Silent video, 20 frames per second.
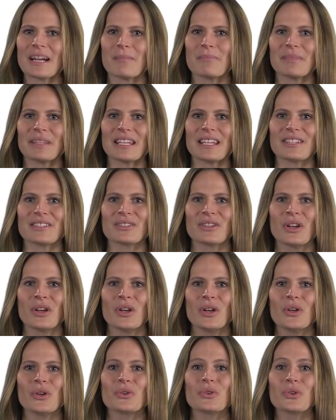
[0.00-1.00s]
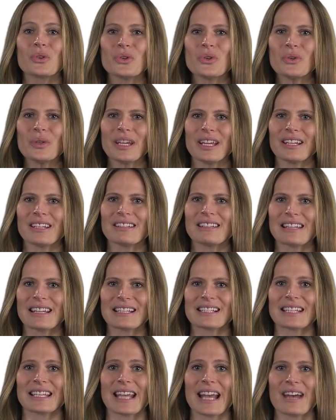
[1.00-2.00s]
companies, Google
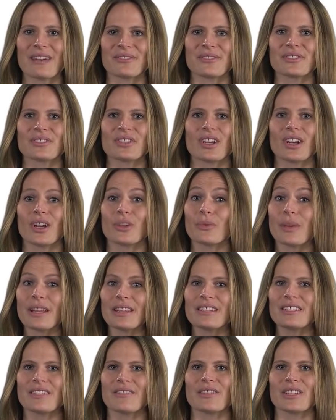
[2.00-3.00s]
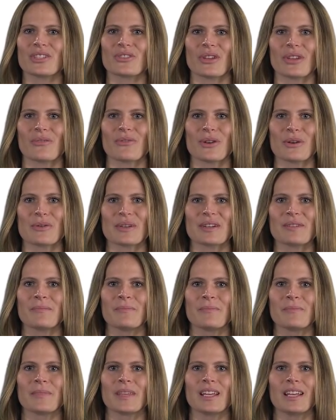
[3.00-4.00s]
Analytics accounts are relatively straightforward.
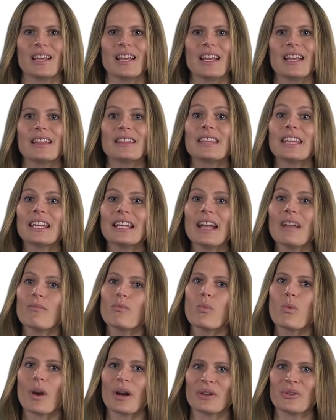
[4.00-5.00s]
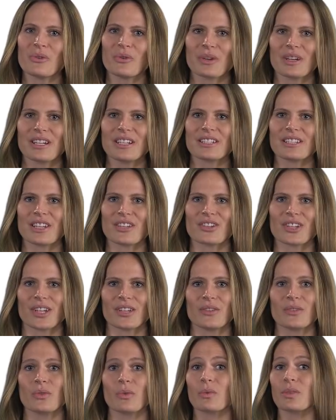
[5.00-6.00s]
They could have one
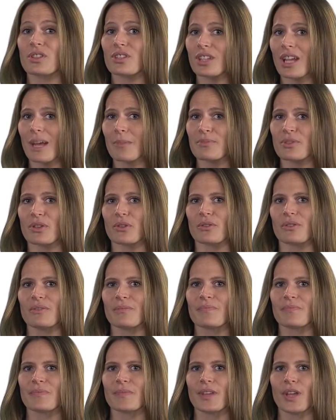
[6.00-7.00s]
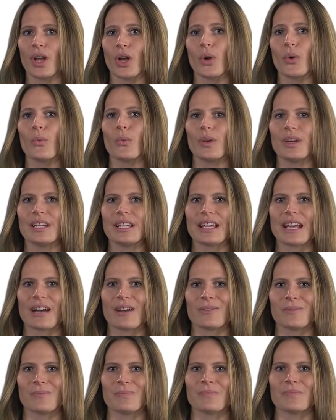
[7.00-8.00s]
organization, which is optional, one
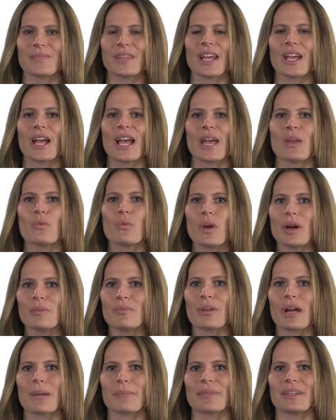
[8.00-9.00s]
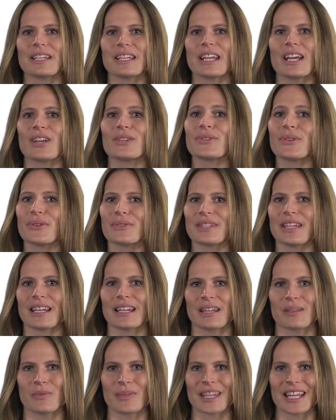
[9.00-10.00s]
account, and one property
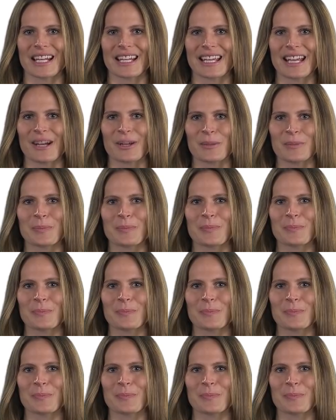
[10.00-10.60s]
associated with that account.